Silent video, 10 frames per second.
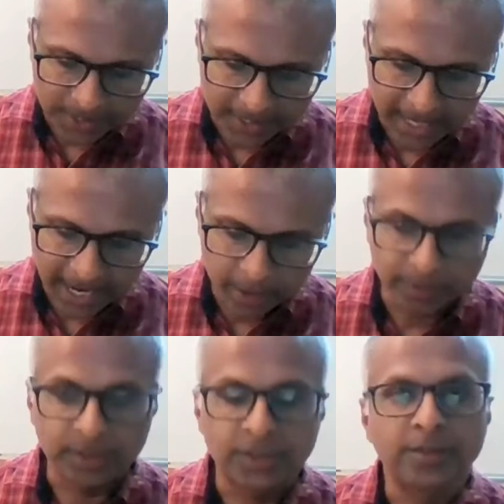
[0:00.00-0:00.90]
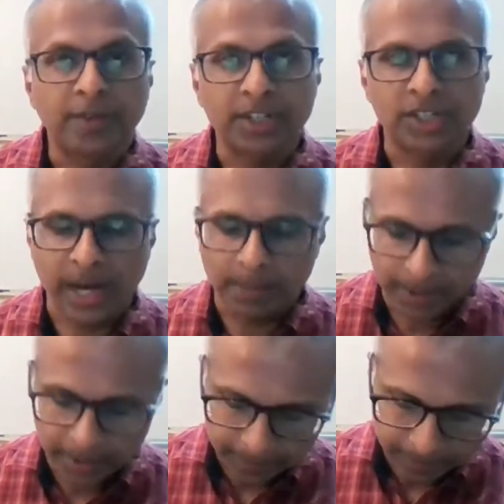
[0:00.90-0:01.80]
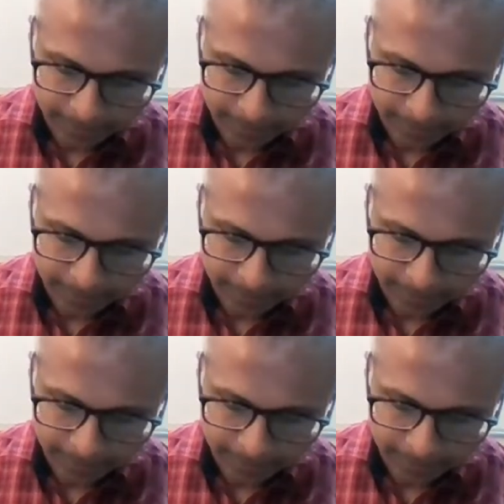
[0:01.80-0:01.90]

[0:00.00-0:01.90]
verse 9, first chapter.